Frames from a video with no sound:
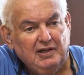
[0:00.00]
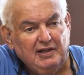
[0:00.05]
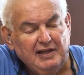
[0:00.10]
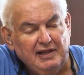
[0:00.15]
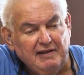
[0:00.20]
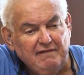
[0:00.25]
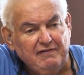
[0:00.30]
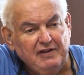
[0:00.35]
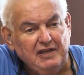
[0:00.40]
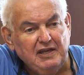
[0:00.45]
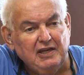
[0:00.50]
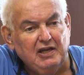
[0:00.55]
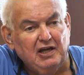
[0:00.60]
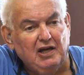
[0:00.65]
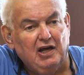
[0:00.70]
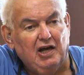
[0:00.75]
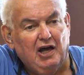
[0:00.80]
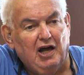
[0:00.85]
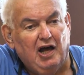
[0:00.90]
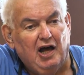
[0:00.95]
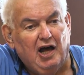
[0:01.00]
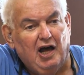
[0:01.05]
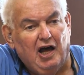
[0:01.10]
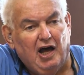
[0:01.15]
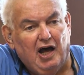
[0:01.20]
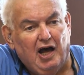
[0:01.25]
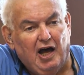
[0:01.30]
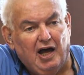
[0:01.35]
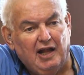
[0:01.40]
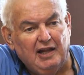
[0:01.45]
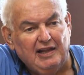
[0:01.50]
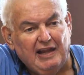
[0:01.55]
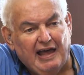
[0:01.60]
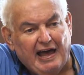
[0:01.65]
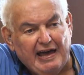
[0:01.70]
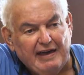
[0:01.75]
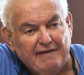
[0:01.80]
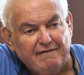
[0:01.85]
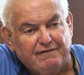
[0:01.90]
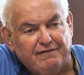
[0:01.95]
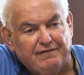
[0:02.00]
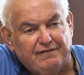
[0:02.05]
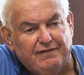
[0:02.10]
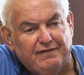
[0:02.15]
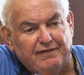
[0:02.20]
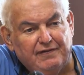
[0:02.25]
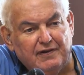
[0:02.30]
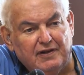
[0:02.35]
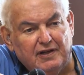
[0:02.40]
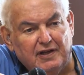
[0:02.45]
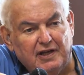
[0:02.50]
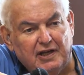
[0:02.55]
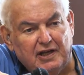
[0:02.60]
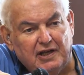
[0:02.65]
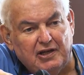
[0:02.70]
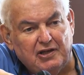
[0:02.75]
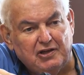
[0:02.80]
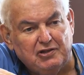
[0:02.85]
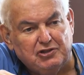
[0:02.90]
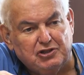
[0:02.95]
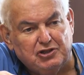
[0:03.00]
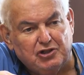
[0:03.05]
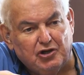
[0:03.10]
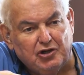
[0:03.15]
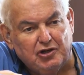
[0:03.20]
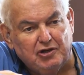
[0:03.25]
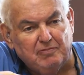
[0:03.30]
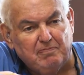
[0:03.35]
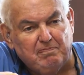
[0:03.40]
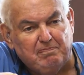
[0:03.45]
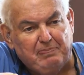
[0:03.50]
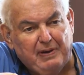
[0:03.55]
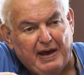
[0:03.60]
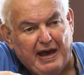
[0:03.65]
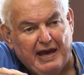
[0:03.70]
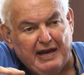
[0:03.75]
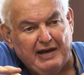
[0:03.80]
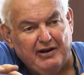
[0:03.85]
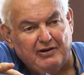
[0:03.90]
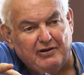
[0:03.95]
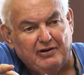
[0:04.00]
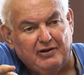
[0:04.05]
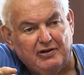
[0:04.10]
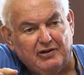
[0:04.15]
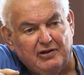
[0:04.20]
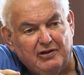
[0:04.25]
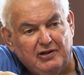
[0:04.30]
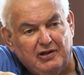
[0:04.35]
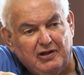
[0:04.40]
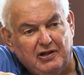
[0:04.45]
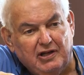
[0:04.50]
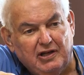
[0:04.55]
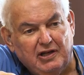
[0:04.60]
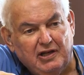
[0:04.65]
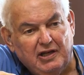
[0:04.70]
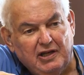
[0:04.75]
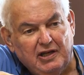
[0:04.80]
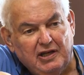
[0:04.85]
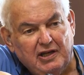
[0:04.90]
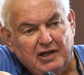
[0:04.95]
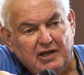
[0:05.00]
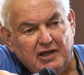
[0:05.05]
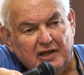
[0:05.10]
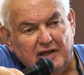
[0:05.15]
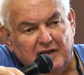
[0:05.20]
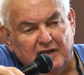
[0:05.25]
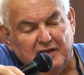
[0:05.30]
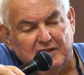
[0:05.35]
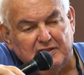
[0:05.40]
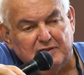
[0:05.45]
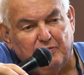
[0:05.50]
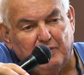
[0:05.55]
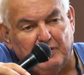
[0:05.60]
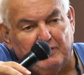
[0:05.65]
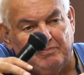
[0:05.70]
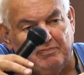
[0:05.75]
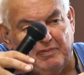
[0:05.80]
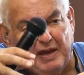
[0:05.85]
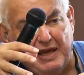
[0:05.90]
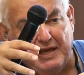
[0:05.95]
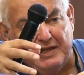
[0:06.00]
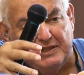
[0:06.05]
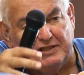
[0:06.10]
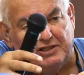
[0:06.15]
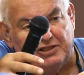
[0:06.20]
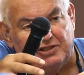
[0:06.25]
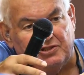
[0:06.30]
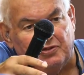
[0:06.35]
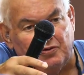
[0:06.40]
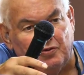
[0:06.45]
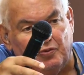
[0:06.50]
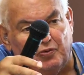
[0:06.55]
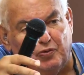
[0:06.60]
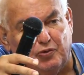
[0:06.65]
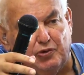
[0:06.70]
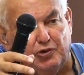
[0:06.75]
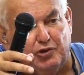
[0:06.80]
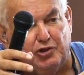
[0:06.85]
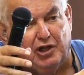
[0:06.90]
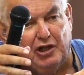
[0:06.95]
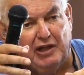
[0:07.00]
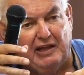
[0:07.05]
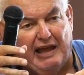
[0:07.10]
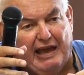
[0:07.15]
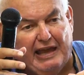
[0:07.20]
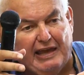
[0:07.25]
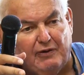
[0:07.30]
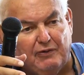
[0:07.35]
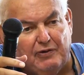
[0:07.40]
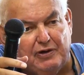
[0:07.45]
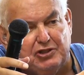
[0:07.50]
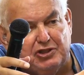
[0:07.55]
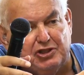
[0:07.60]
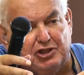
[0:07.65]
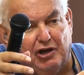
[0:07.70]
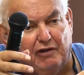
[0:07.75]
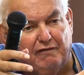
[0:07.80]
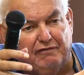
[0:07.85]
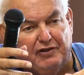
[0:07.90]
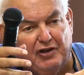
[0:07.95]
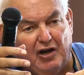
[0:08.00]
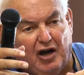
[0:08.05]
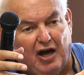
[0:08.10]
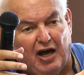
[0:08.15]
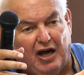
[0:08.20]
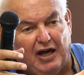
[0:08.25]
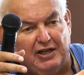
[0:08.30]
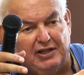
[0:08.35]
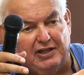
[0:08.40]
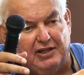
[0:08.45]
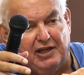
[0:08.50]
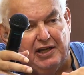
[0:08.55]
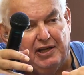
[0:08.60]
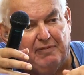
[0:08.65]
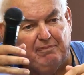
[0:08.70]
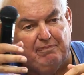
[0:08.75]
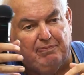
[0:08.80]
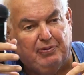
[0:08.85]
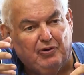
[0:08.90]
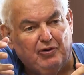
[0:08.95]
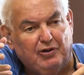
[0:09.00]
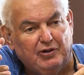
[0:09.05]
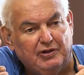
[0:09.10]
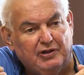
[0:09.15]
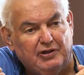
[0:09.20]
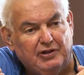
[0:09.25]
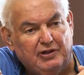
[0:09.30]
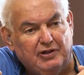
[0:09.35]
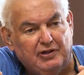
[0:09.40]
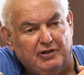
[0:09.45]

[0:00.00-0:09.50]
Living a life in a certain pattern is what makes the language of God important.